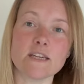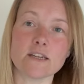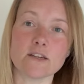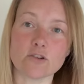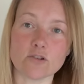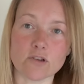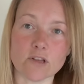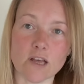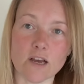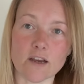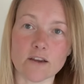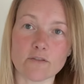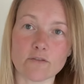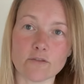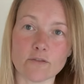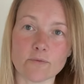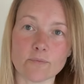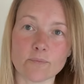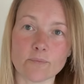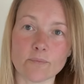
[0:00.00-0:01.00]
in your
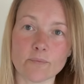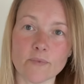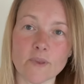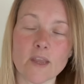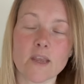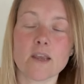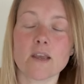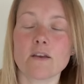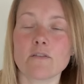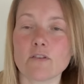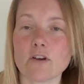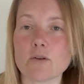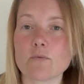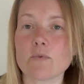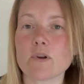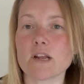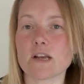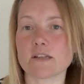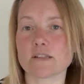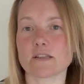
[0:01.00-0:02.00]
life. If
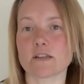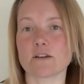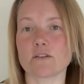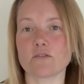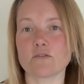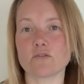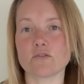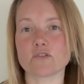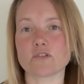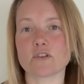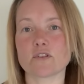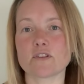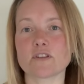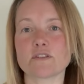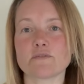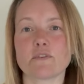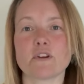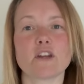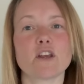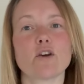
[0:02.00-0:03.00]
anyone has any thoughts on
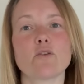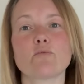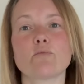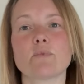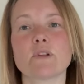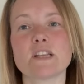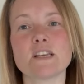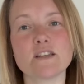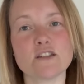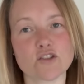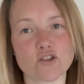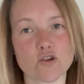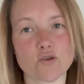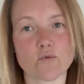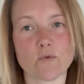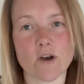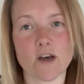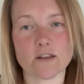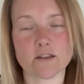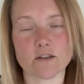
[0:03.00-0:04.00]
this video, please
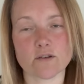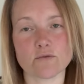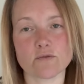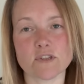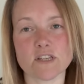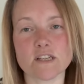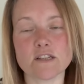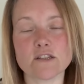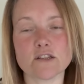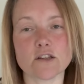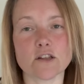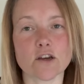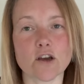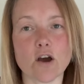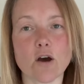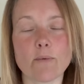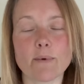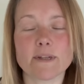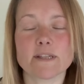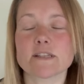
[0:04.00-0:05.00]
do add those into the
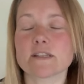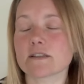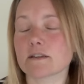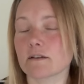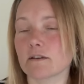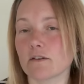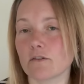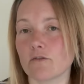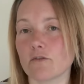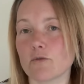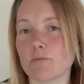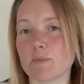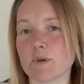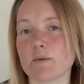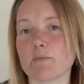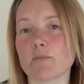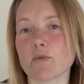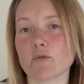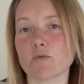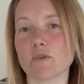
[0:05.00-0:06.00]
comments for
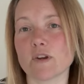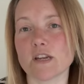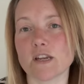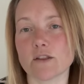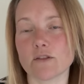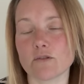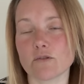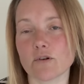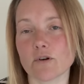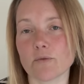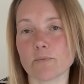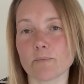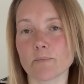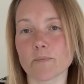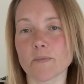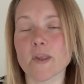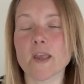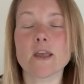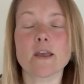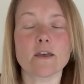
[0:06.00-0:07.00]
people reading through.
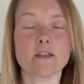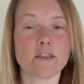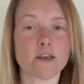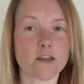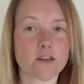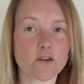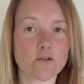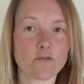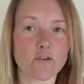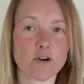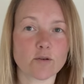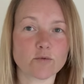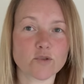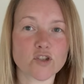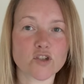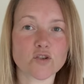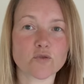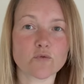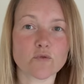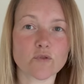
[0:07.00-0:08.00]
Thank you very
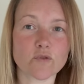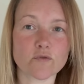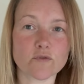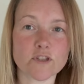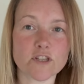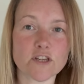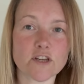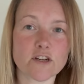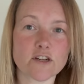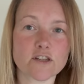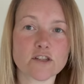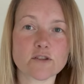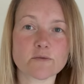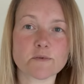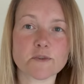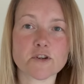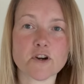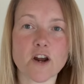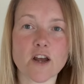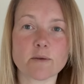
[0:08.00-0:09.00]
much to all the returning
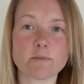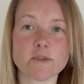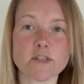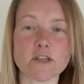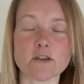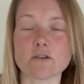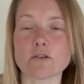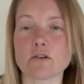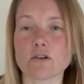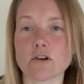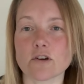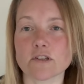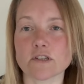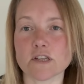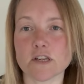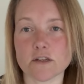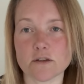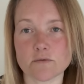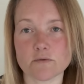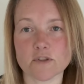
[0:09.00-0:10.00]
subscribers and your
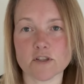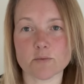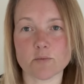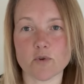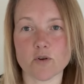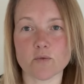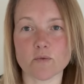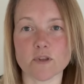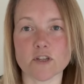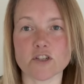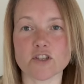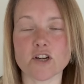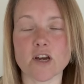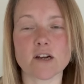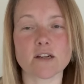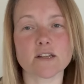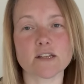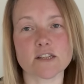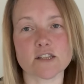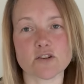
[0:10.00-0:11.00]
continuous support of the
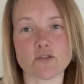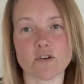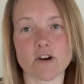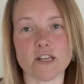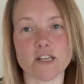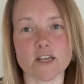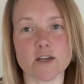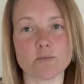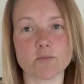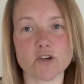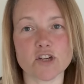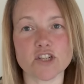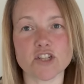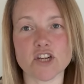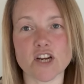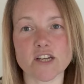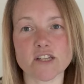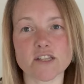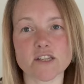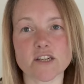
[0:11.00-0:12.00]
channel. It's greatly
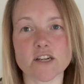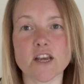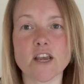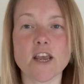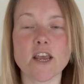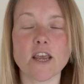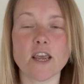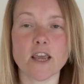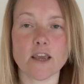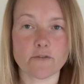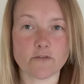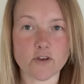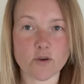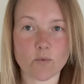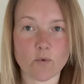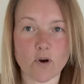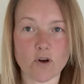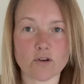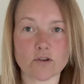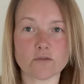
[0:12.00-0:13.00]
appreciated. If
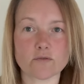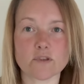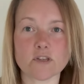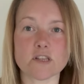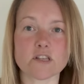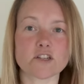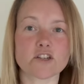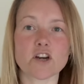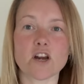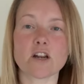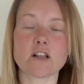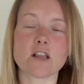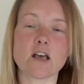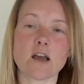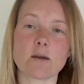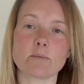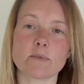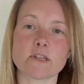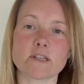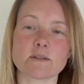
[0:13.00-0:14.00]
you are new to the channel,
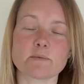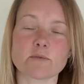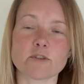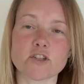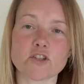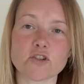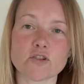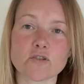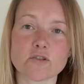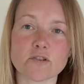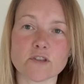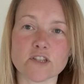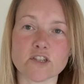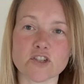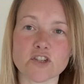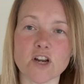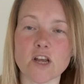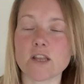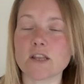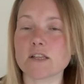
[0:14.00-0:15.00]
I'm Elizabeth Shaw. This
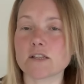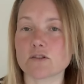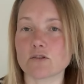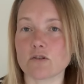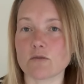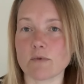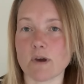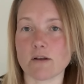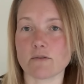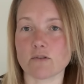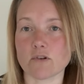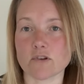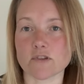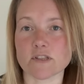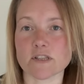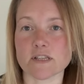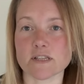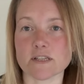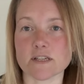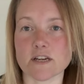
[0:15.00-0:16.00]
channel is all about
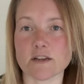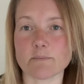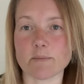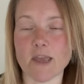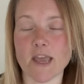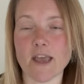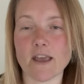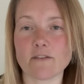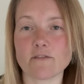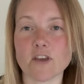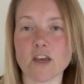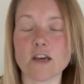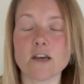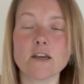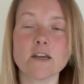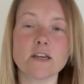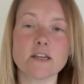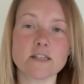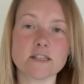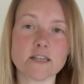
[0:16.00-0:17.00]
narcissistic behaviour,
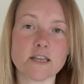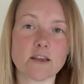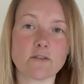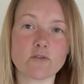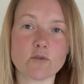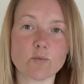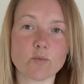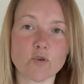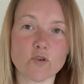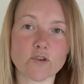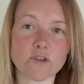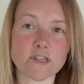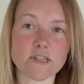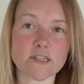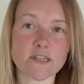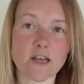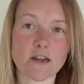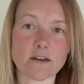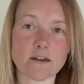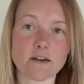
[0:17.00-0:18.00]
to give you more
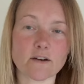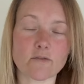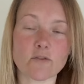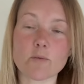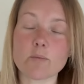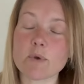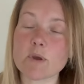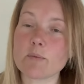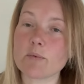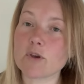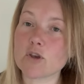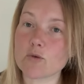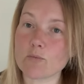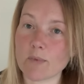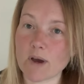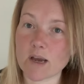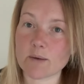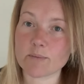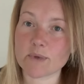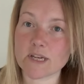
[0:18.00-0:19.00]
understanding of the people you
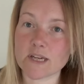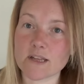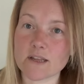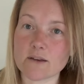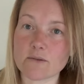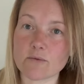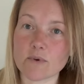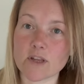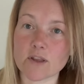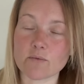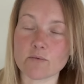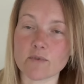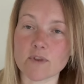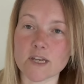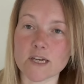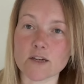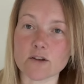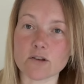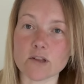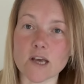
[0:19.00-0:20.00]
might be dealing with
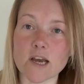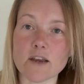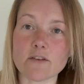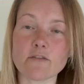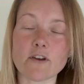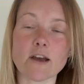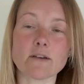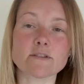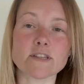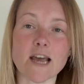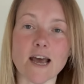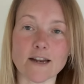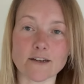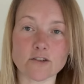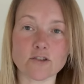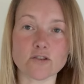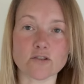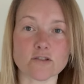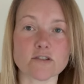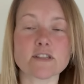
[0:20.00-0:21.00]
within your life, how to
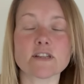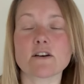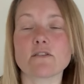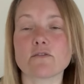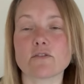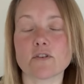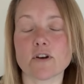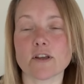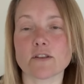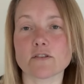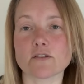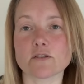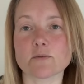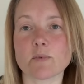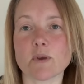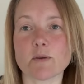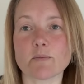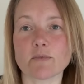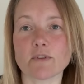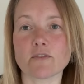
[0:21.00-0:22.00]
handle yourself around those
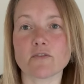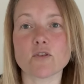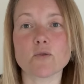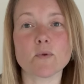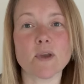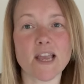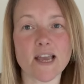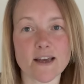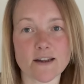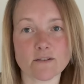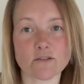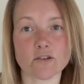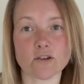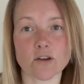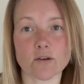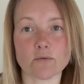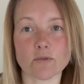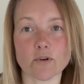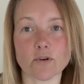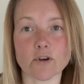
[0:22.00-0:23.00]
people if you cannot
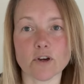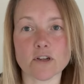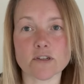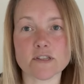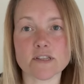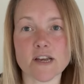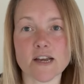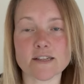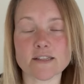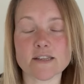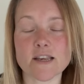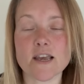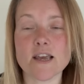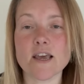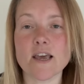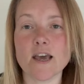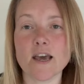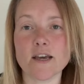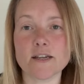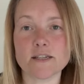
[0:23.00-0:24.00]
go no contact,
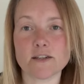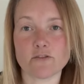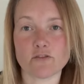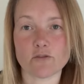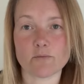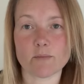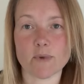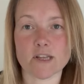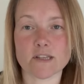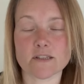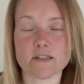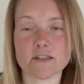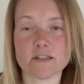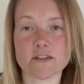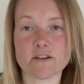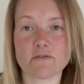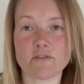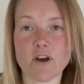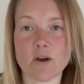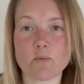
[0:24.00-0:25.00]
and different methods
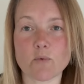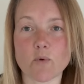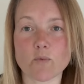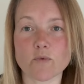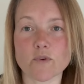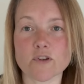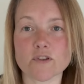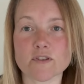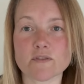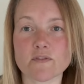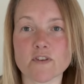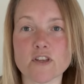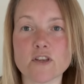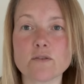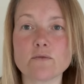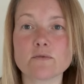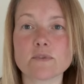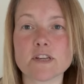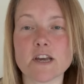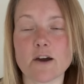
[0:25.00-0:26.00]
to find what works for
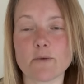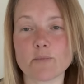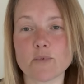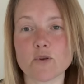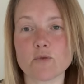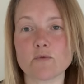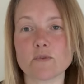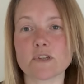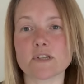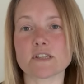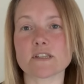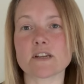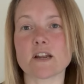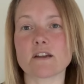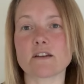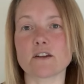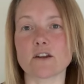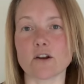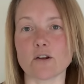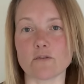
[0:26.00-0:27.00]
you to help you
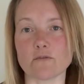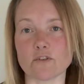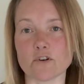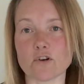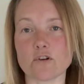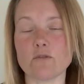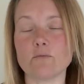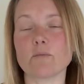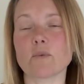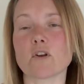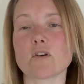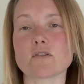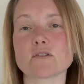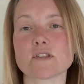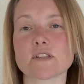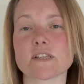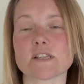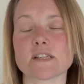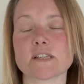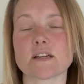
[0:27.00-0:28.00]
understand and overcome
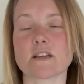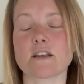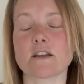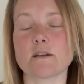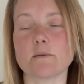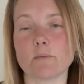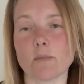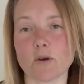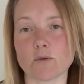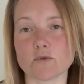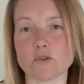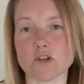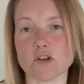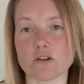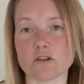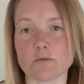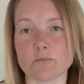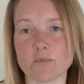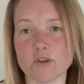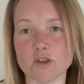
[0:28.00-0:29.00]
narcissistic and
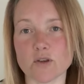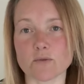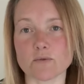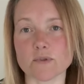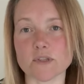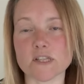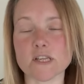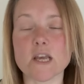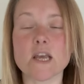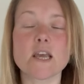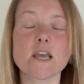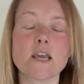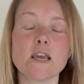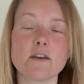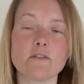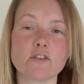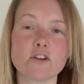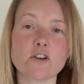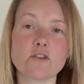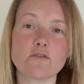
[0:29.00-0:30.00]
emotional abuse.
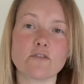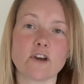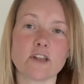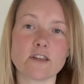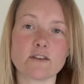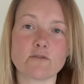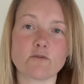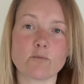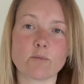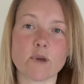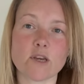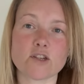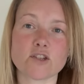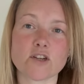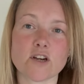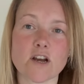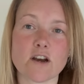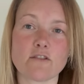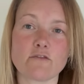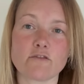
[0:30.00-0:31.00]
If you do find the
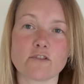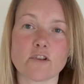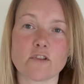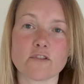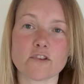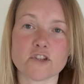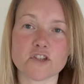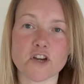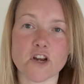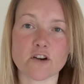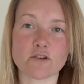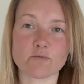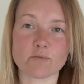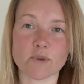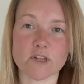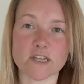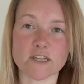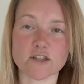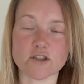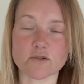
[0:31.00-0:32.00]
information helpful on the channel,
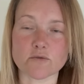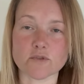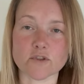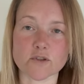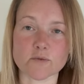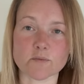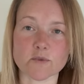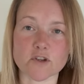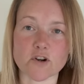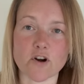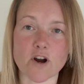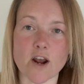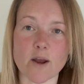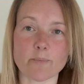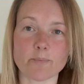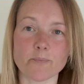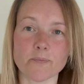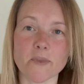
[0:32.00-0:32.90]
please do subscribe.